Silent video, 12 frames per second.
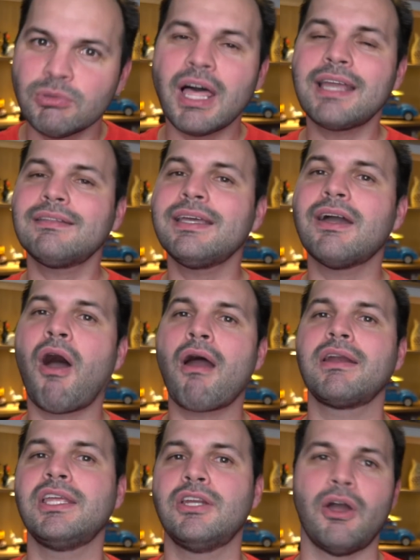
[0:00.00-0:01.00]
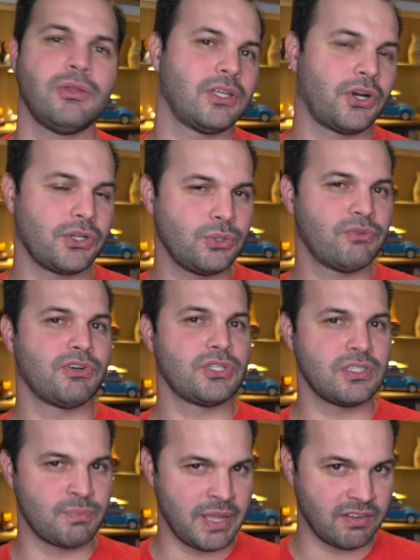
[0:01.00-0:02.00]
You likely already know that our universe
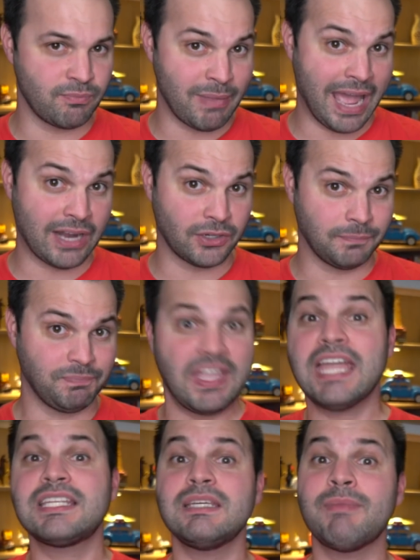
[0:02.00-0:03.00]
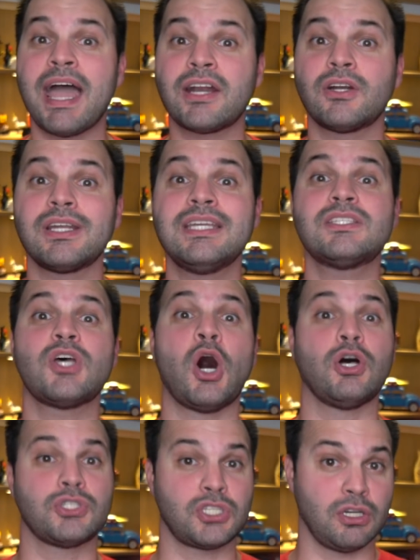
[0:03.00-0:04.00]
is made of matter. Antimatter is
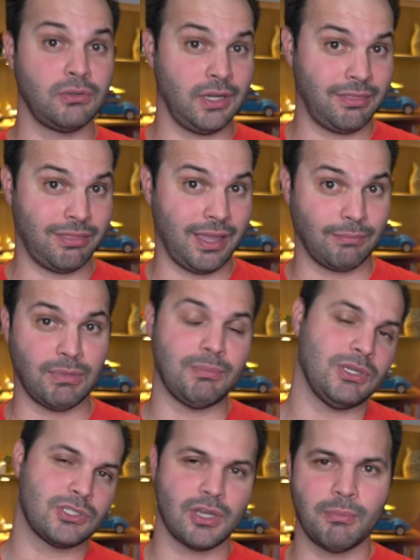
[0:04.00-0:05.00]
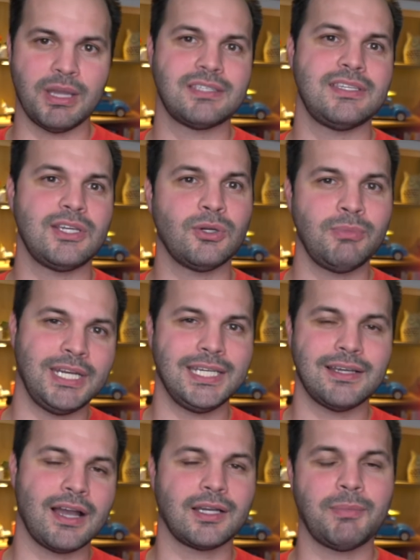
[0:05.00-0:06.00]
also a thing. Maybe you saw my Seeker mini
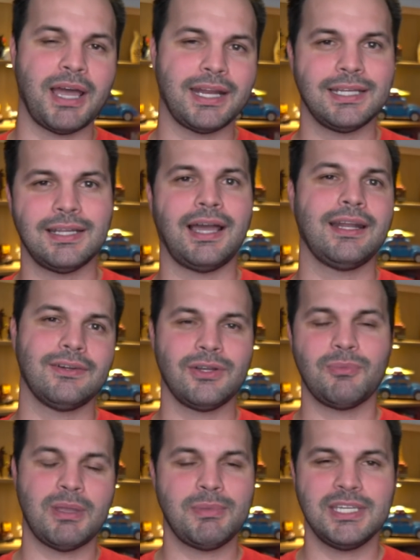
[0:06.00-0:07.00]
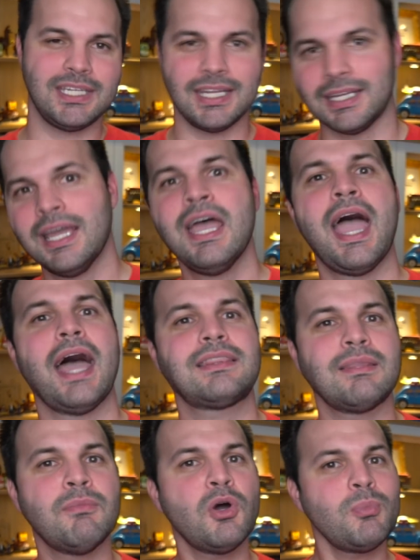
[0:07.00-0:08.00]
doc about it. I don't know, maybe you did.
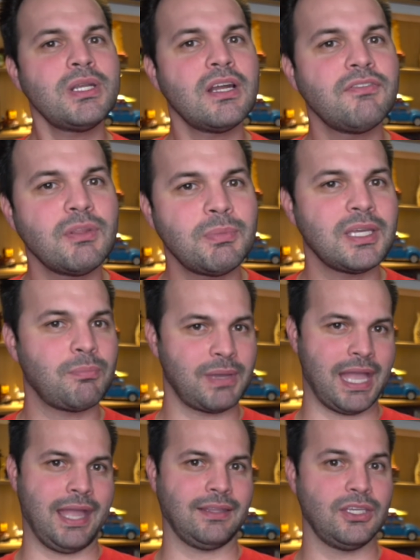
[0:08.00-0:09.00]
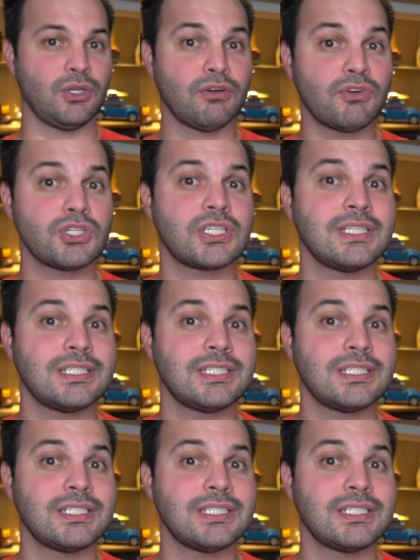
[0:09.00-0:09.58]
At the moment of the Big Bang, the universe